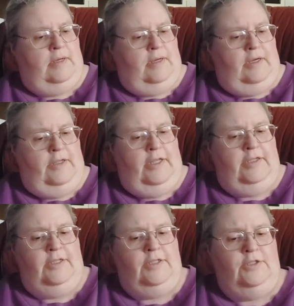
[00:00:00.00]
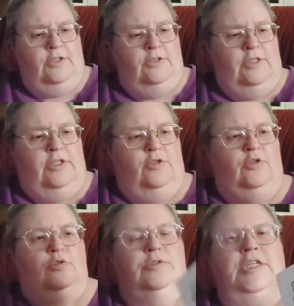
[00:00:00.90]
And then this is the
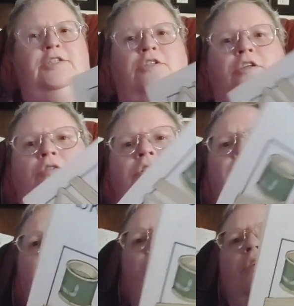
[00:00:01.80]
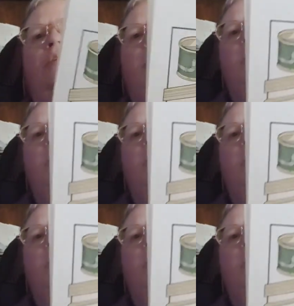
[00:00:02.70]
you'll need to know section.